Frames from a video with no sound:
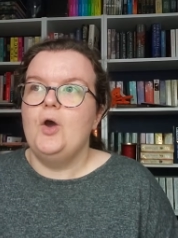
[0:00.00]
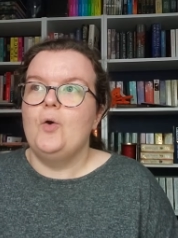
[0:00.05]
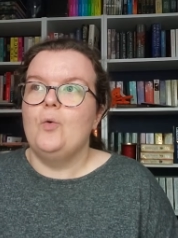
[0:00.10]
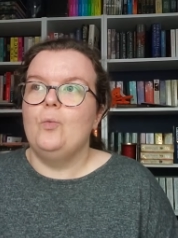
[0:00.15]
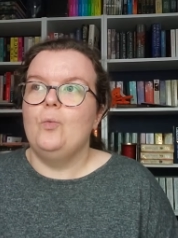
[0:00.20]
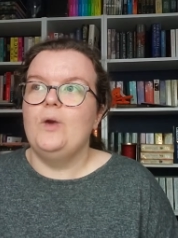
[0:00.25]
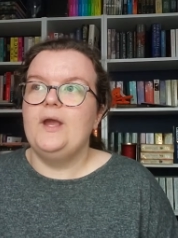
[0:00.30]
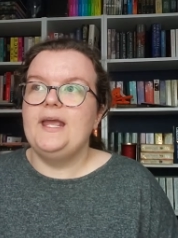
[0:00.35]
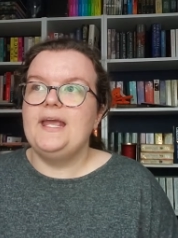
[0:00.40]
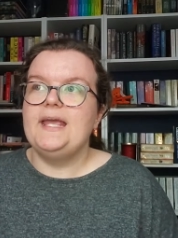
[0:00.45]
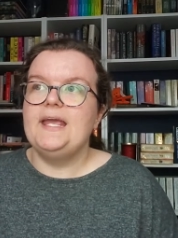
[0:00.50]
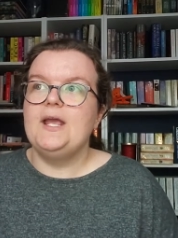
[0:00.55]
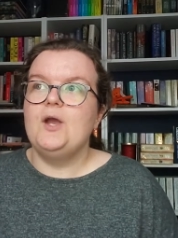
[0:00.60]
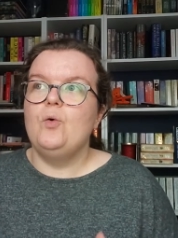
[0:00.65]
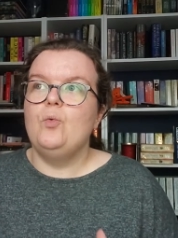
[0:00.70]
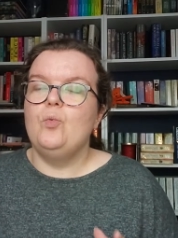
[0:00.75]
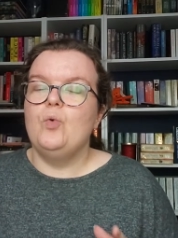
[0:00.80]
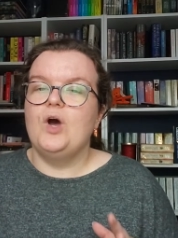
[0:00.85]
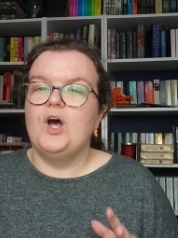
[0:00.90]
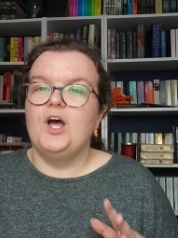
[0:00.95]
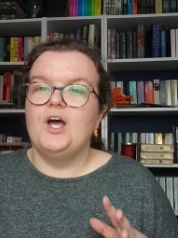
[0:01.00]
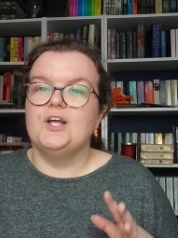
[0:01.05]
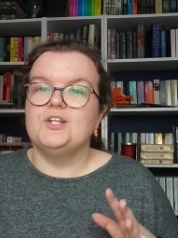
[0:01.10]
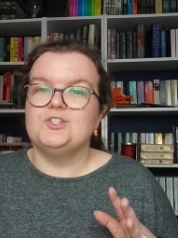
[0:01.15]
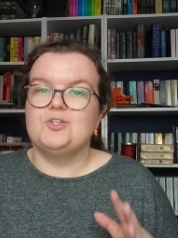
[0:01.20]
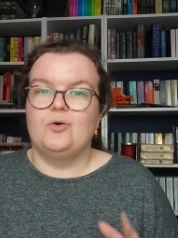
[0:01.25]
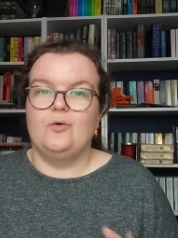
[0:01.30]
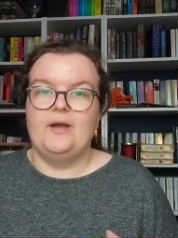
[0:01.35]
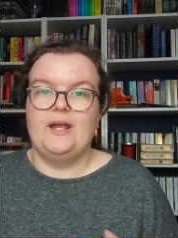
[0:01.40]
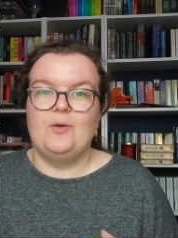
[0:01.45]
we were
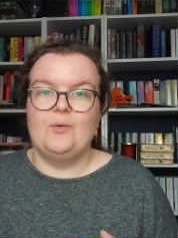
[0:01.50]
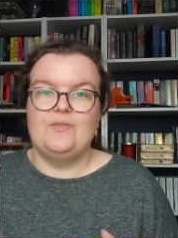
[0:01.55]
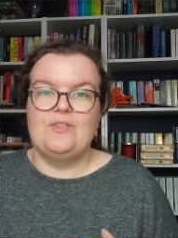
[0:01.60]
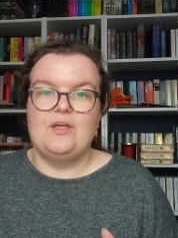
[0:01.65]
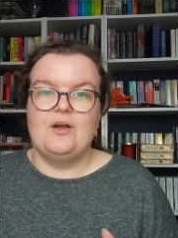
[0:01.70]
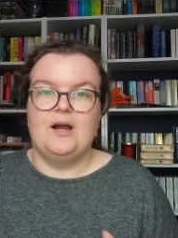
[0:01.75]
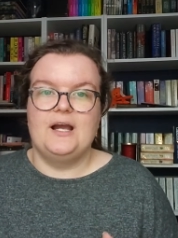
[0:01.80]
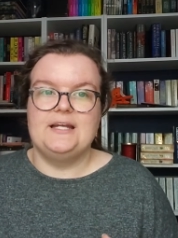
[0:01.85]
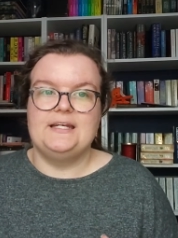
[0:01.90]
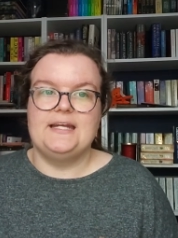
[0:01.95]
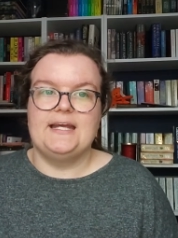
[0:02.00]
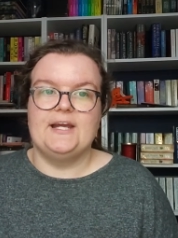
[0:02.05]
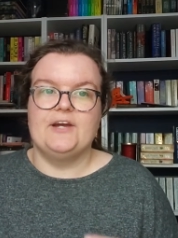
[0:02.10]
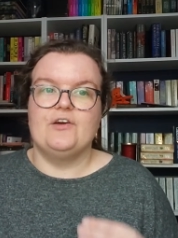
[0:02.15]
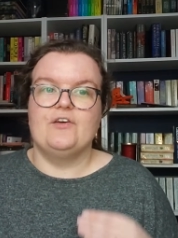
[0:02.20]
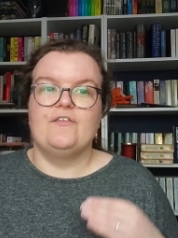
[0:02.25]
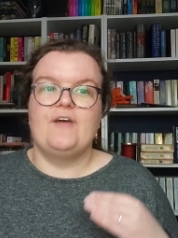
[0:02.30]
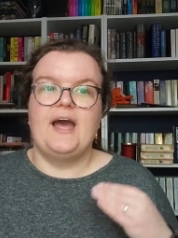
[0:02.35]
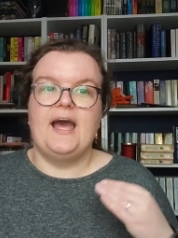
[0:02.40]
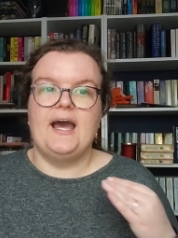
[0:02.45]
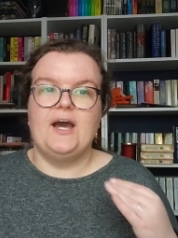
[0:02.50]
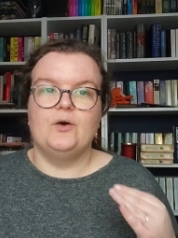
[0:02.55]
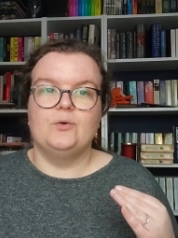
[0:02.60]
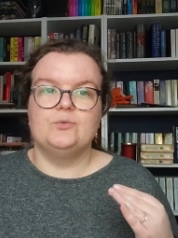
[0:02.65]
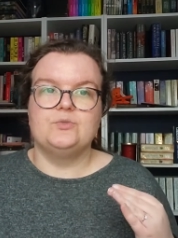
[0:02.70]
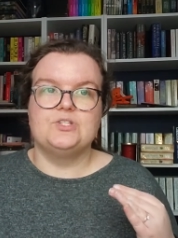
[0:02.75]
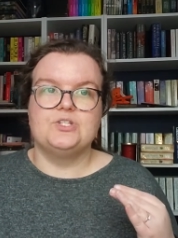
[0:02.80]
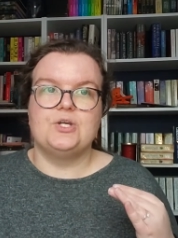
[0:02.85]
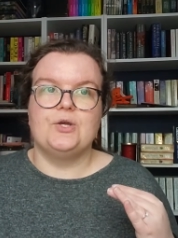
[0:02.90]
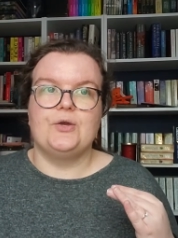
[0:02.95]
toying with the idea of
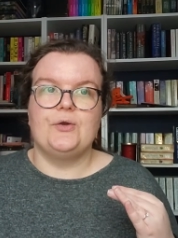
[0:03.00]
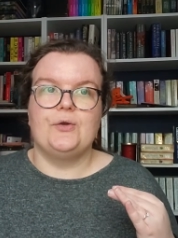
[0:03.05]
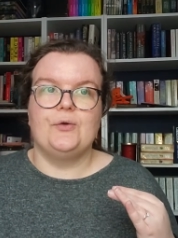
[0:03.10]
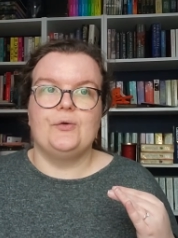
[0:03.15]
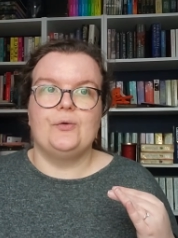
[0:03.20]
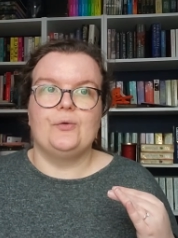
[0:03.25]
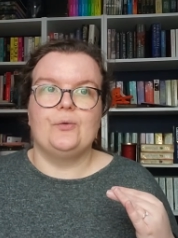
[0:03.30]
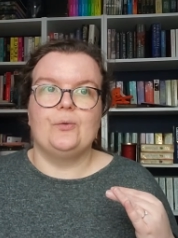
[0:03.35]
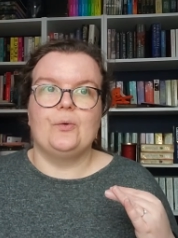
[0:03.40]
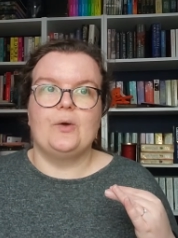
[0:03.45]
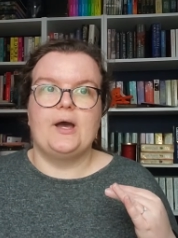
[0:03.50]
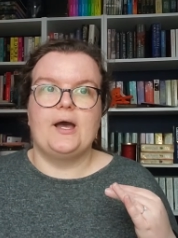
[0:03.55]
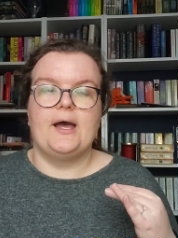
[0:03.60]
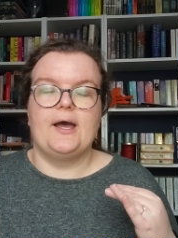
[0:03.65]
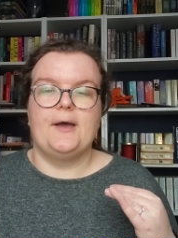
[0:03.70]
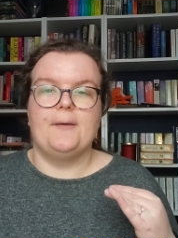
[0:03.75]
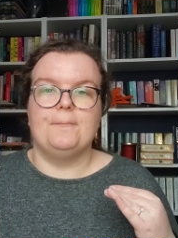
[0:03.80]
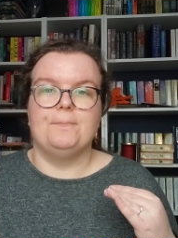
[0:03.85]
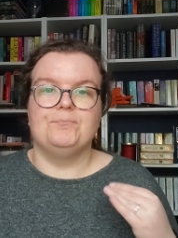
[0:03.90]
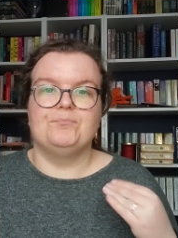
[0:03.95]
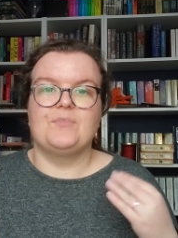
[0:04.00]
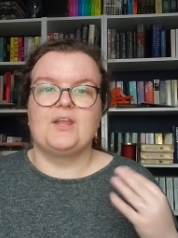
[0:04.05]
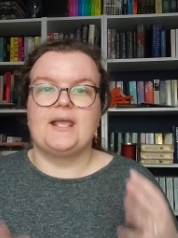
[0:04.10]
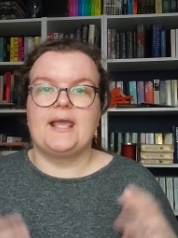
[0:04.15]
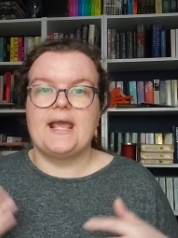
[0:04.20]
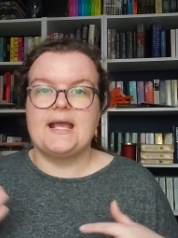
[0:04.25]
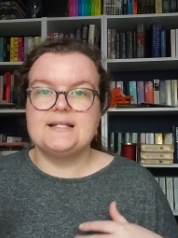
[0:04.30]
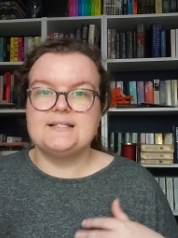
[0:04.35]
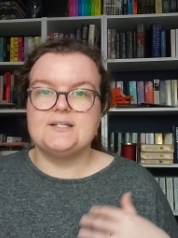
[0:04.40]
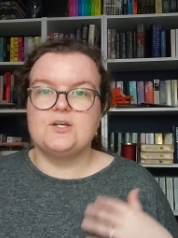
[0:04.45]
how to um,
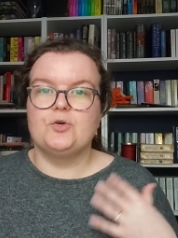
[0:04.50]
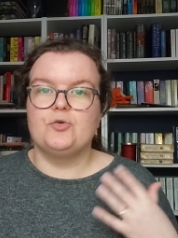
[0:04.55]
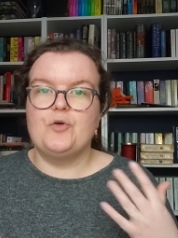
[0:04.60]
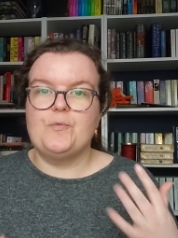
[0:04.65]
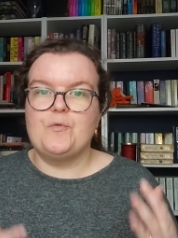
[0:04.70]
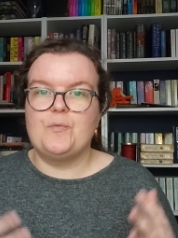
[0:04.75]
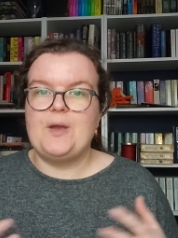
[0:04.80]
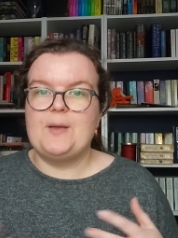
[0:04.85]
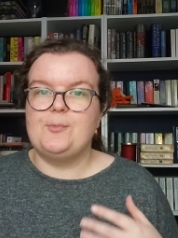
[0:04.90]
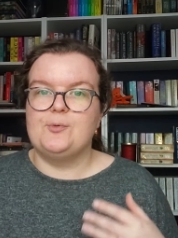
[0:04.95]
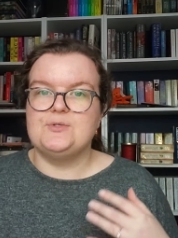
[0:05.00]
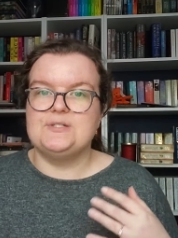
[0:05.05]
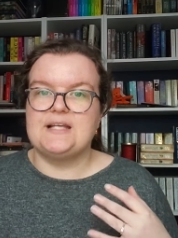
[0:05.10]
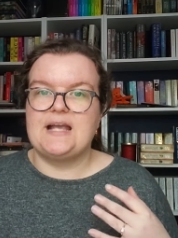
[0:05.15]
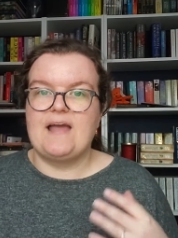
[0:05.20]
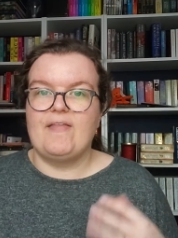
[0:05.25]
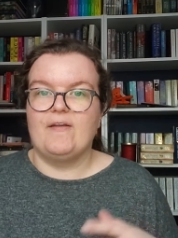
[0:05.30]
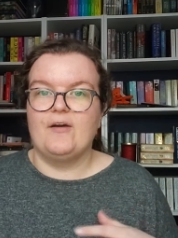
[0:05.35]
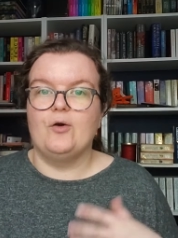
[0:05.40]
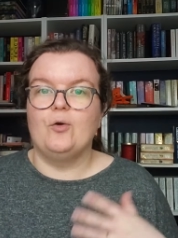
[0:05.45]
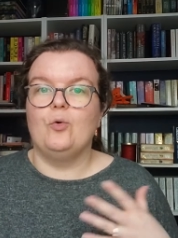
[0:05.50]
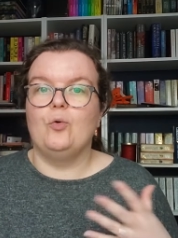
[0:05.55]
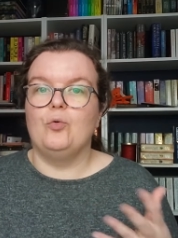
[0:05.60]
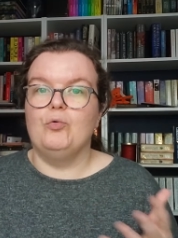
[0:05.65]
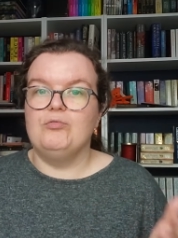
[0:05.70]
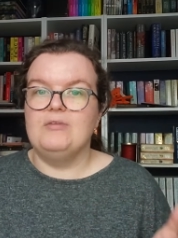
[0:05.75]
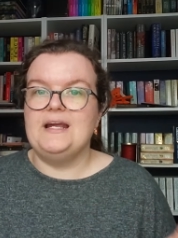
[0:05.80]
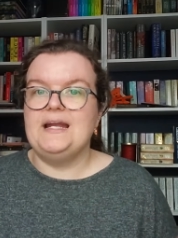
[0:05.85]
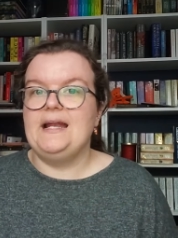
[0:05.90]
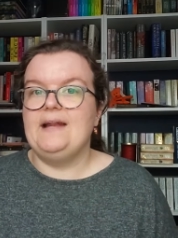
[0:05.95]
get a group of people together
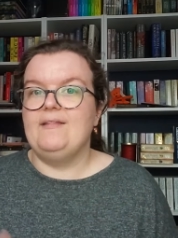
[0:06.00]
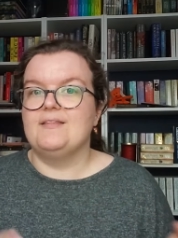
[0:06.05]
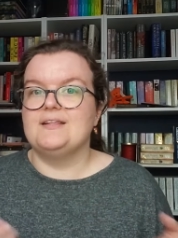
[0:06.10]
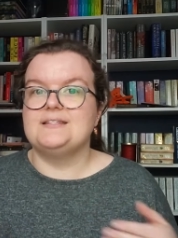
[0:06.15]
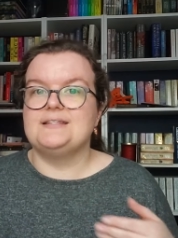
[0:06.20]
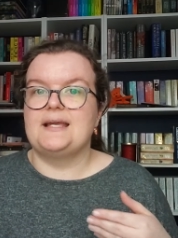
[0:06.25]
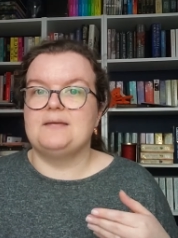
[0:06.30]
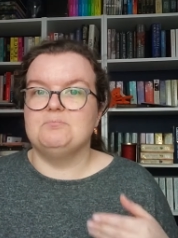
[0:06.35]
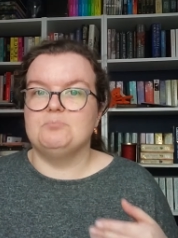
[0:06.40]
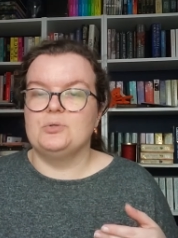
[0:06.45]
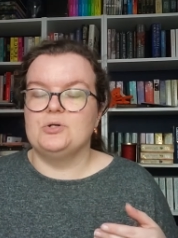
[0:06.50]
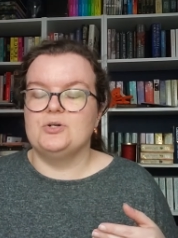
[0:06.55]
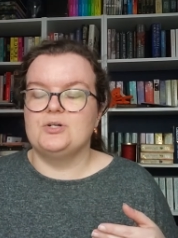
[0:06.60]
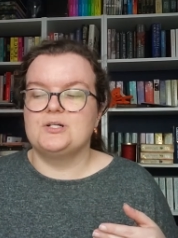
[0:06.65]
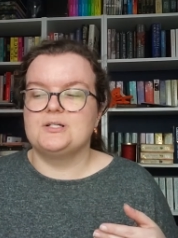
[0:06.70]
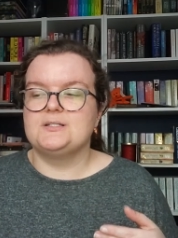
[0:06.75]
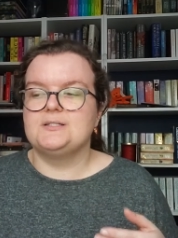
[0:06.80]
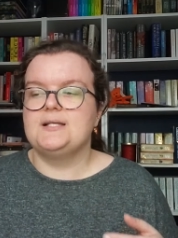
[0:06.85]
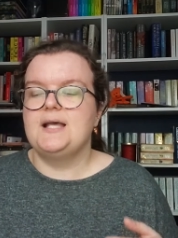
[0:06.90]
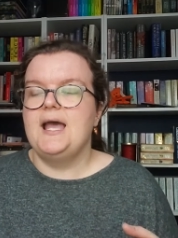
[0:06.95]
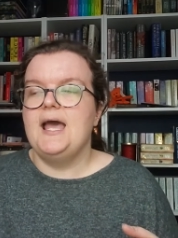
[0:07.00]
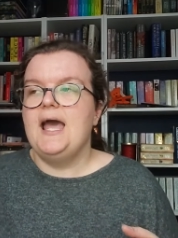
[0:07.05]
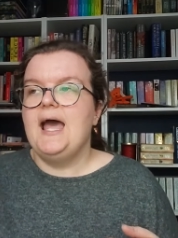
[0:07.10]
all reading the same books.